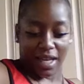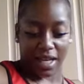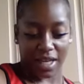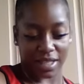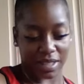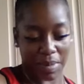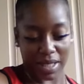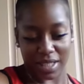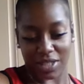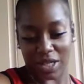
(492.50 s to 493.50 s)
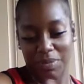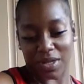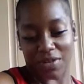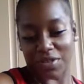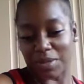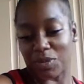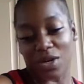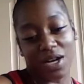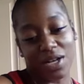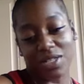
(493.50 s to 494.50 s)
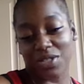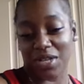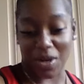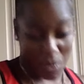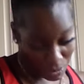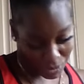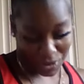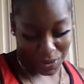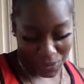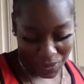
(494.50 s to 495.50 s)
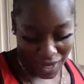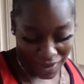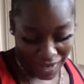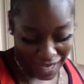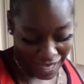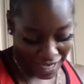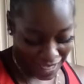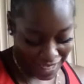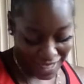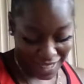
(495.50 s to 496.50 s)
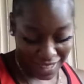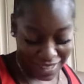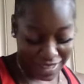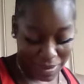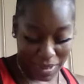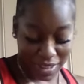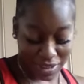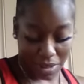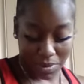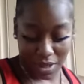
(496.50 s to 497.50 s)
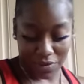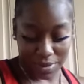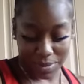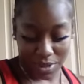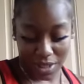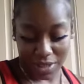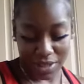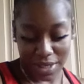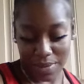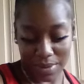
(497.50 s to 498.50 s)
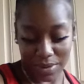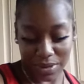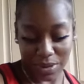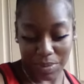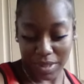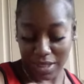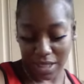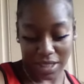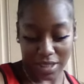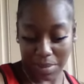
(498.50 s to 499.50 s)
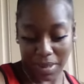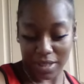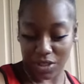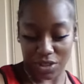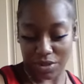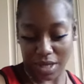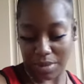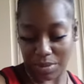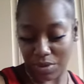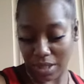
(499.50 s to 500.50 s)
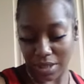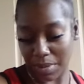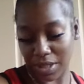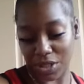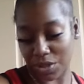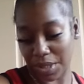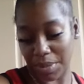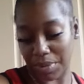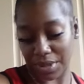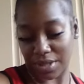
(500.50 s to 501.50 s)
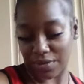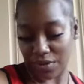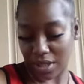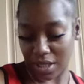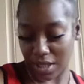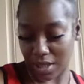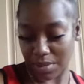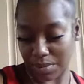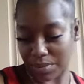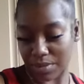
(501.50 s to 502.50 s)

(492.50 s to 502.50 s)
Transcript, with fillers: Somebody didn't drop it off in them drawers, or they want to. All right. Somebody dropped it off in them drawers or they want to. But yeah, somebody straight. You got somebody straight break the fuck up.